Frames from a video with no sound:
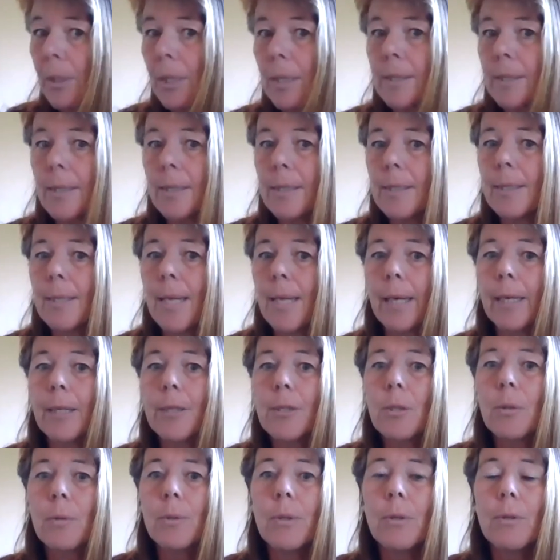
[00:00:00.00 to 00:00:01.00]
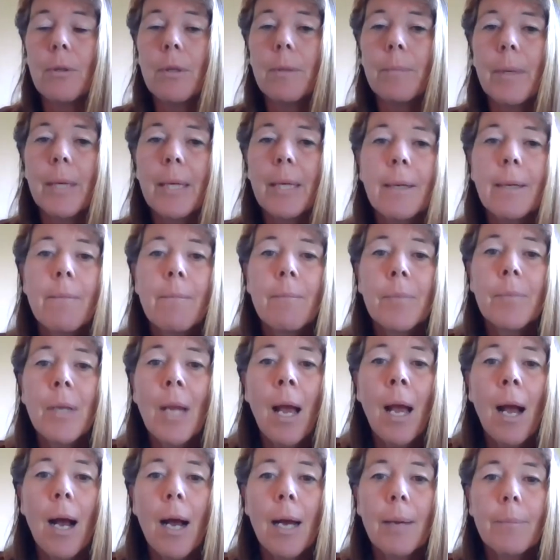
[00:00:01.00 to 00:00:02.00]
because it's starting to annoy me,
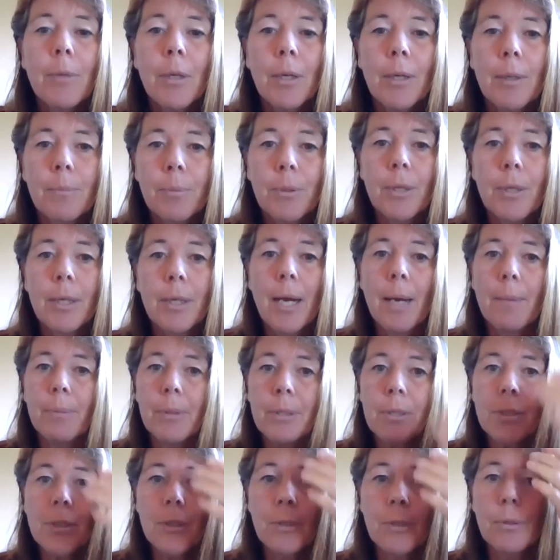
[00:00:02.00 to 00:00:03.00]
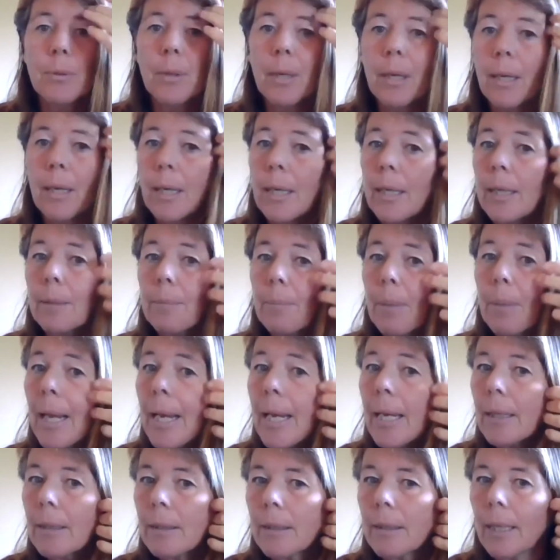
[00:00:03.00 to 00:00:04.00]
I'm going to put it up into a
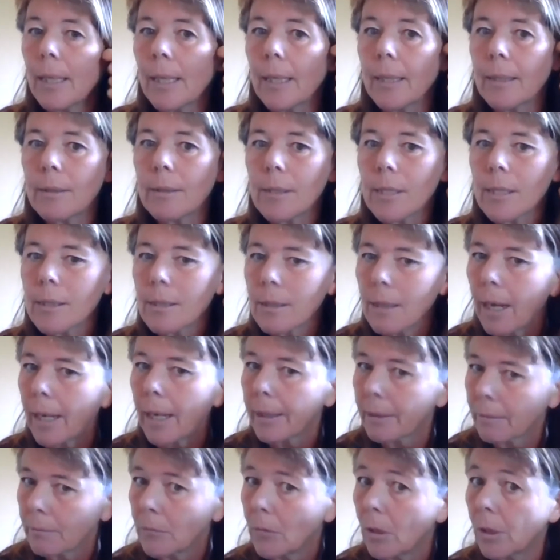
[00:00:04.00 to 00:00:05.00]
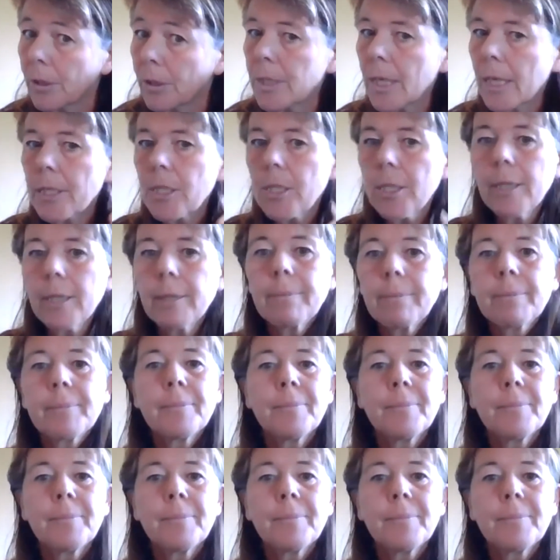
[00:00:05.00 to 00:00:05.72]
plait and just like not touch it.